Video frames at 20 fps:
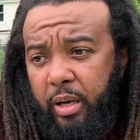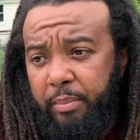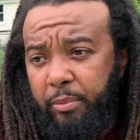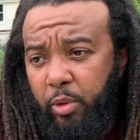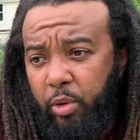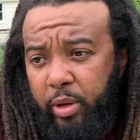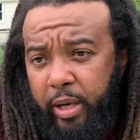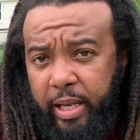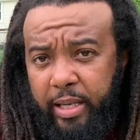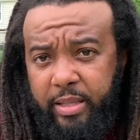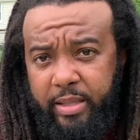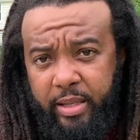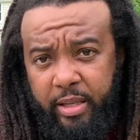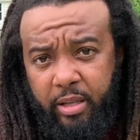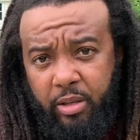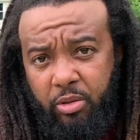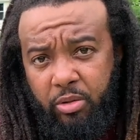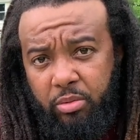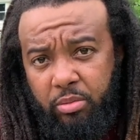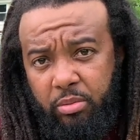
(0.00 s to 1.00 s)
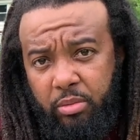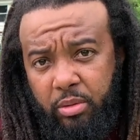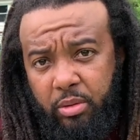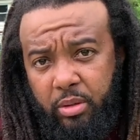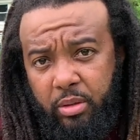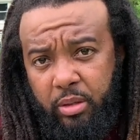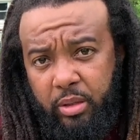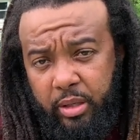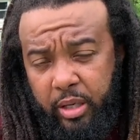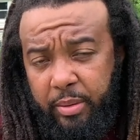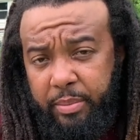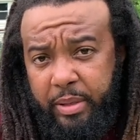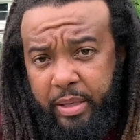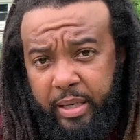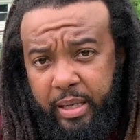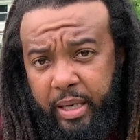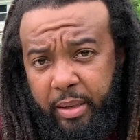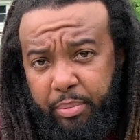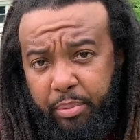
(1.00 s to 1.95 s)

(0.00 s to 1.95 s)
or they sell Cub Cadet